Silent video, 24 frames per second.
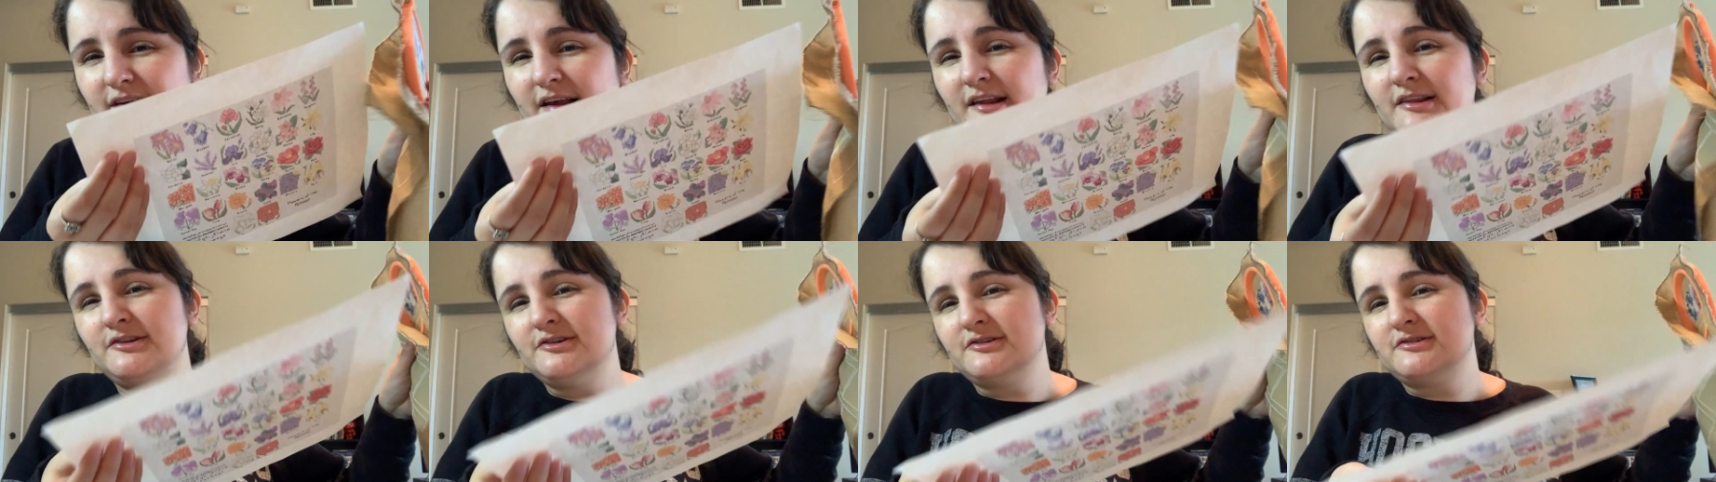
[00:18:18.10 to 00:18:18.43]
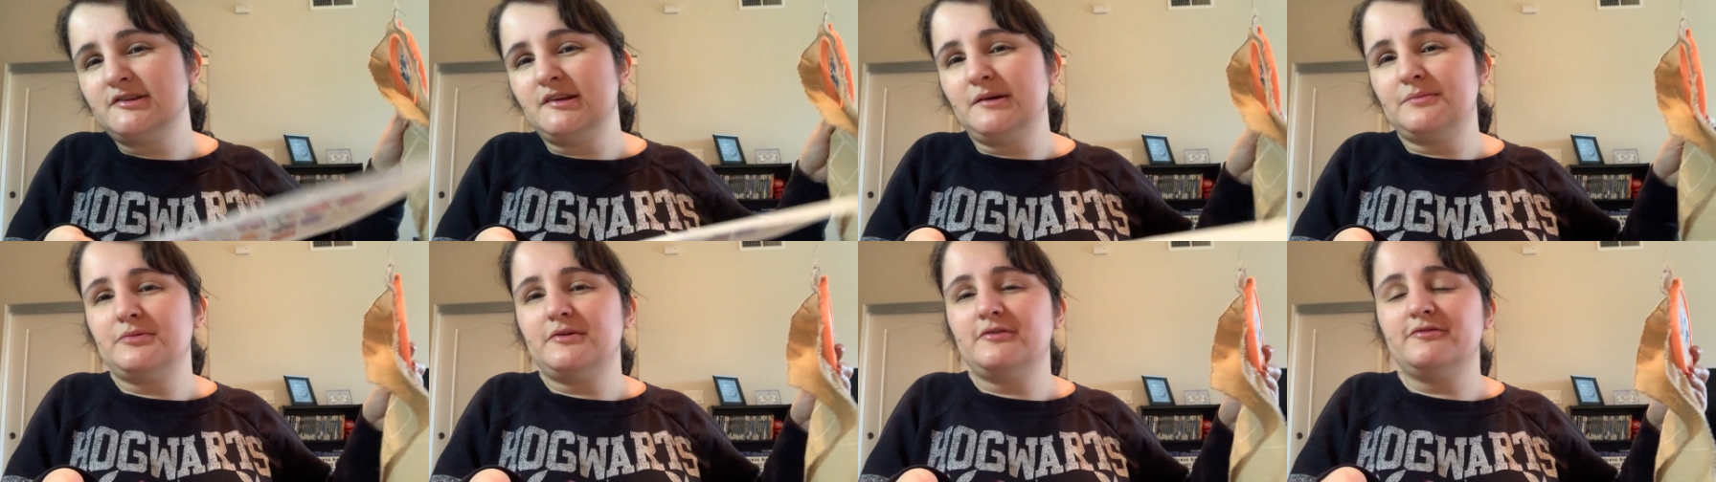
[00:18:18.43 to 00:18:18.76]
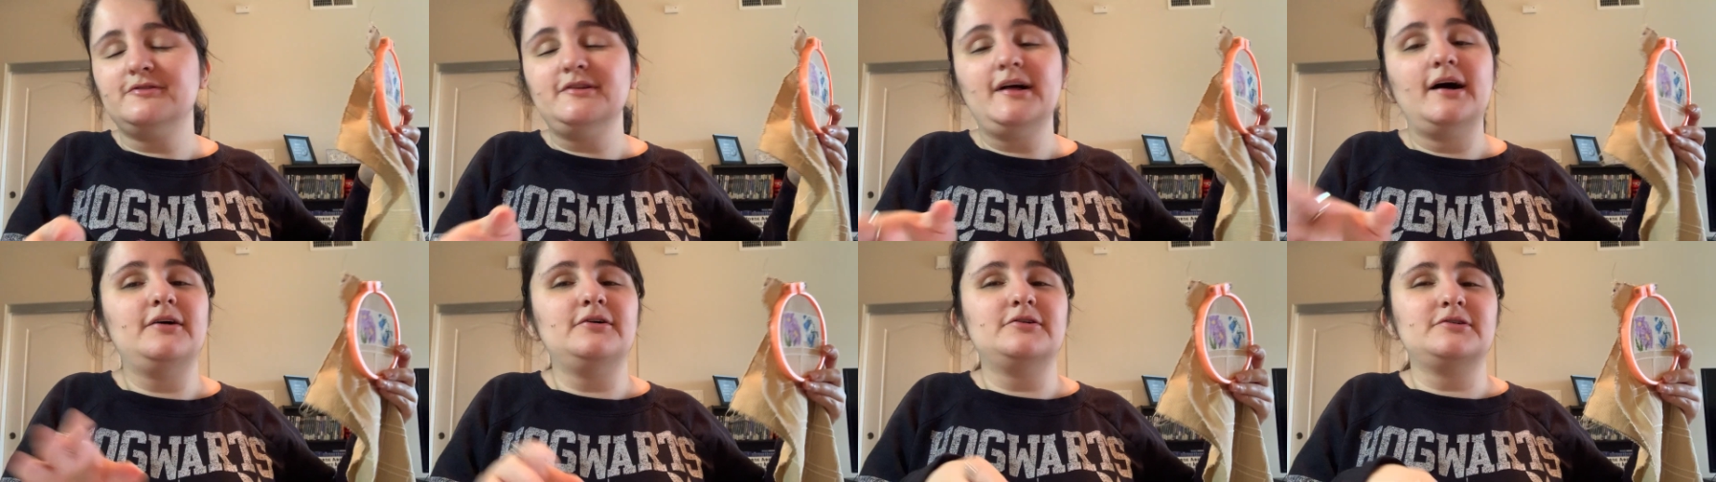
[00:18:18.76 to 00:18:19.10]
I looked up the
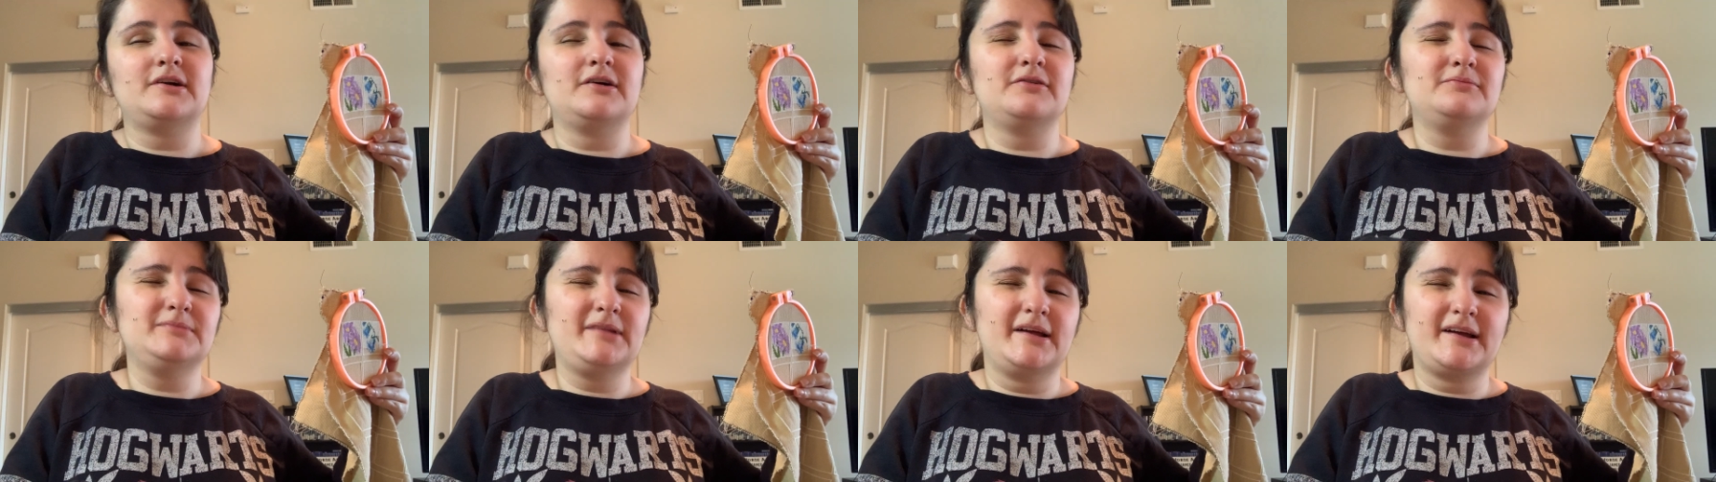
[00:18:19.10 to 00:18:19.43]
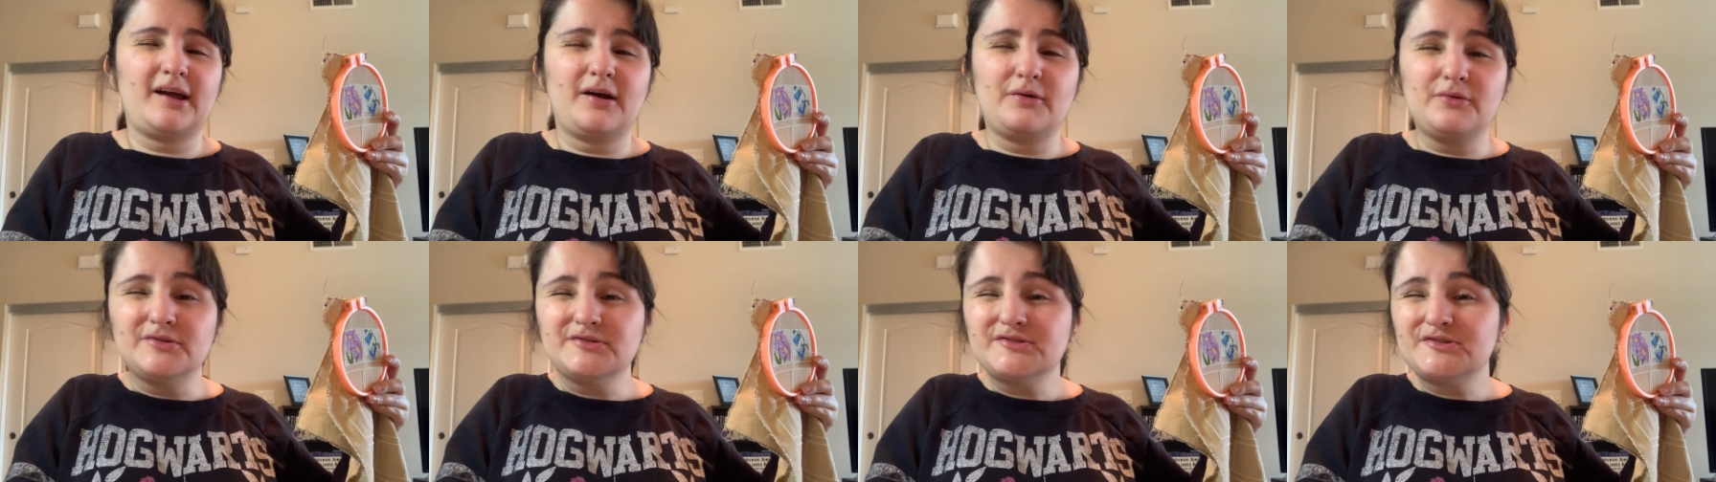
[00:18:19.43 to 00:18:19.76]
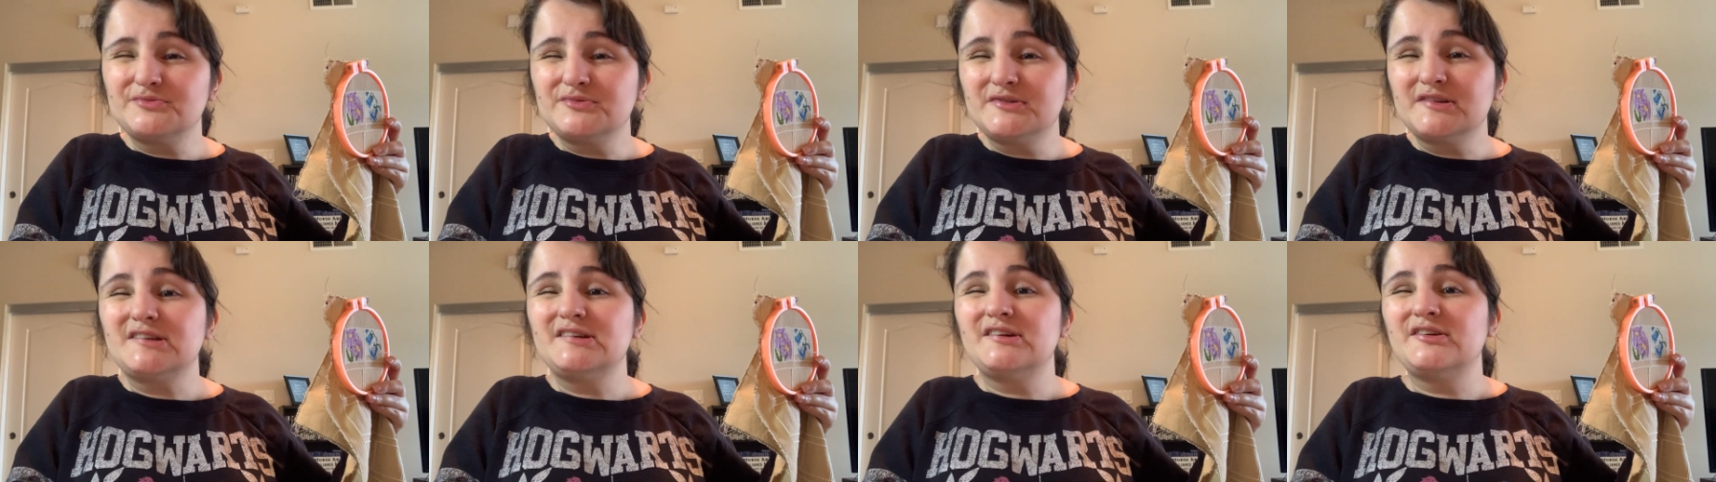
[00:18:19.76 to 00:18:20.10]
flower I'm like I wonder
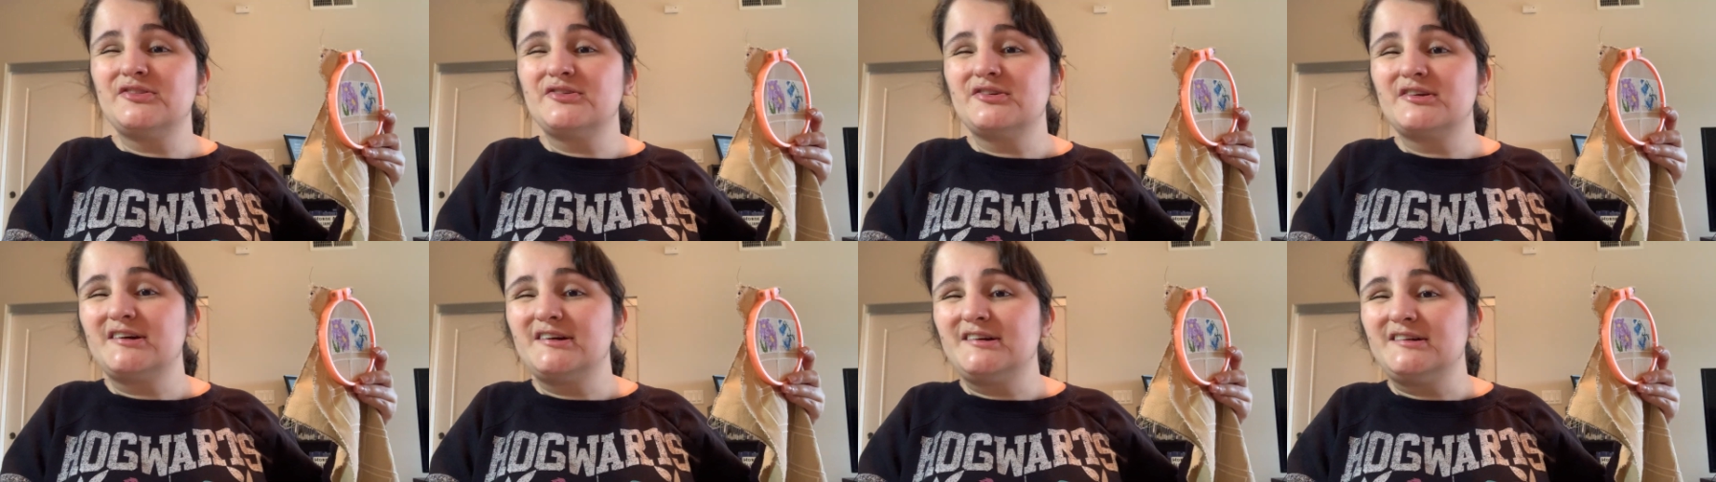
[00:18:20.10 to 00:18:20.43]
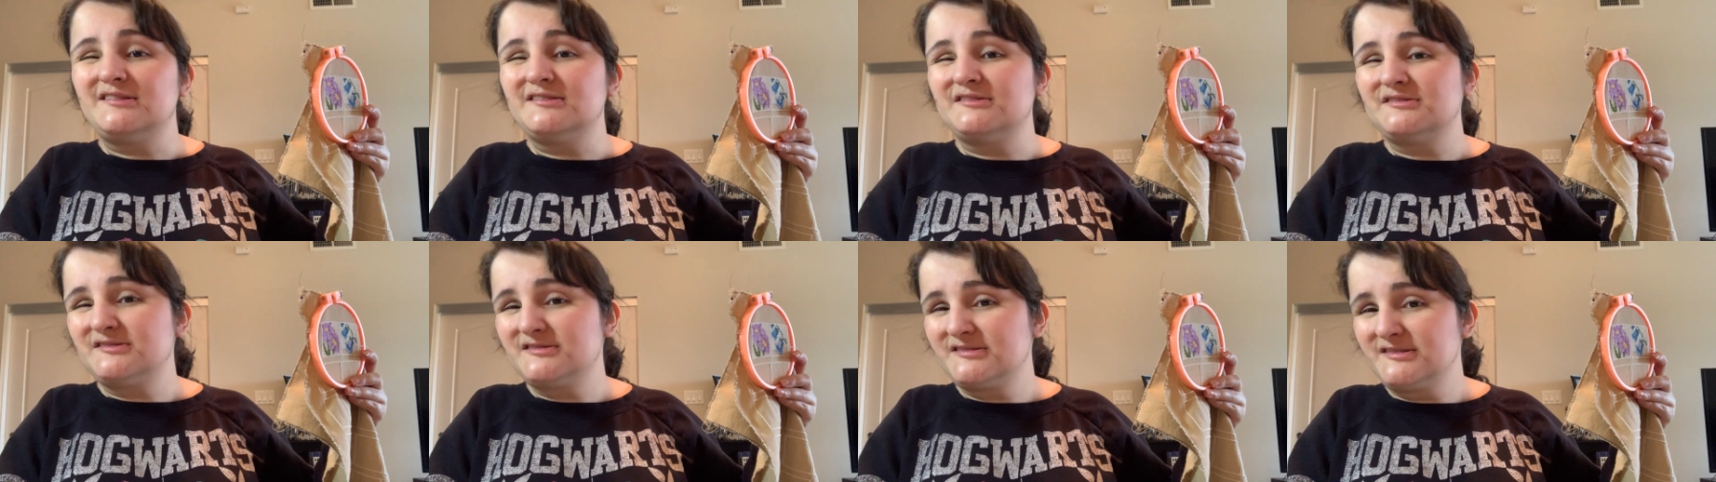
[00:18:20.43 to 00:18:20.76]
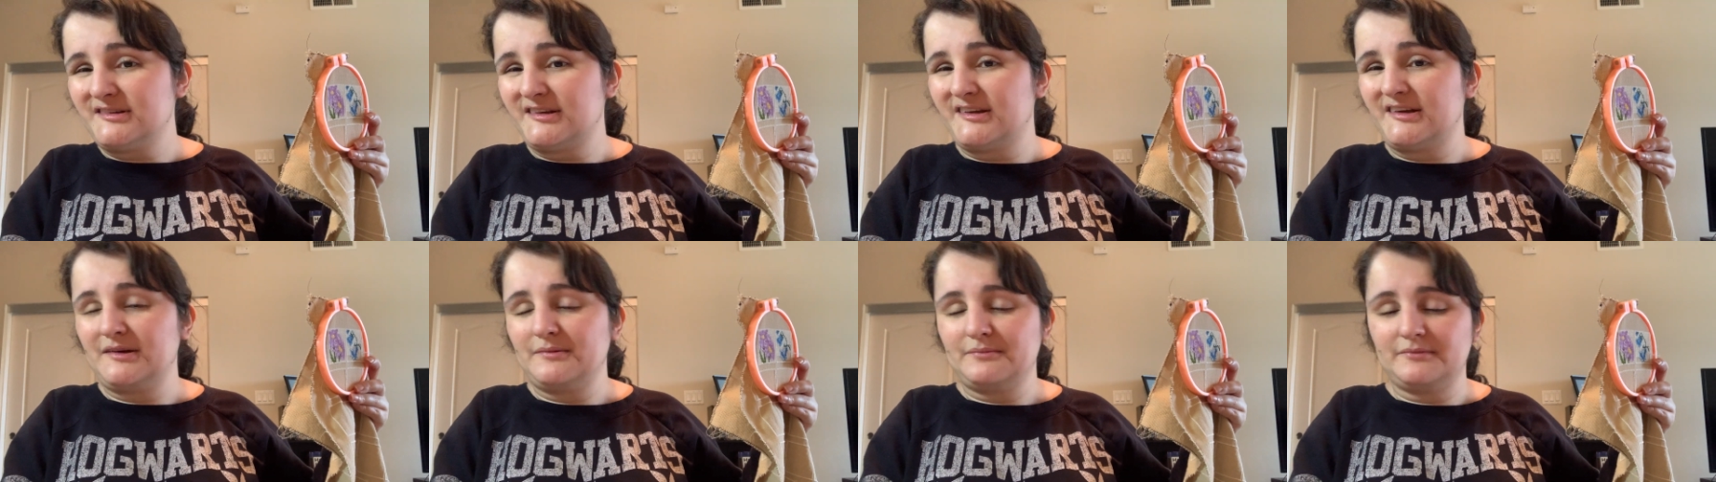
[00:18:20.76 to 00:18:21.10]
what other colors it
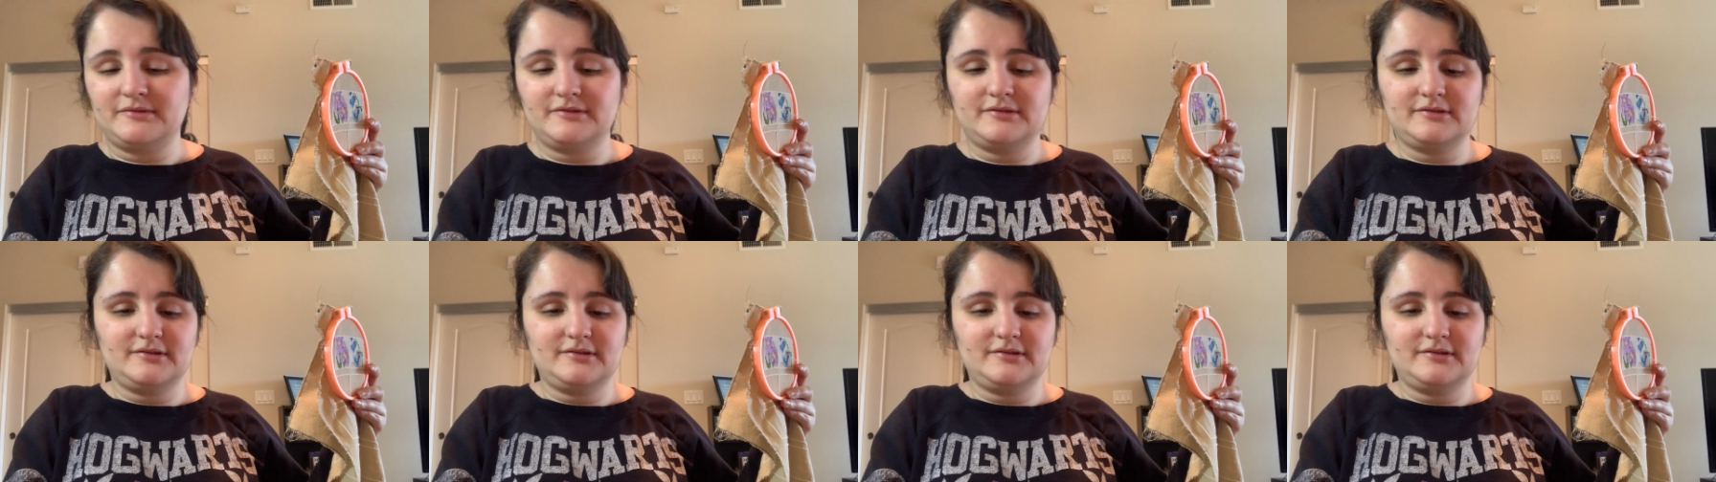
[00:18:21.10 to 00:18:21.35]
comes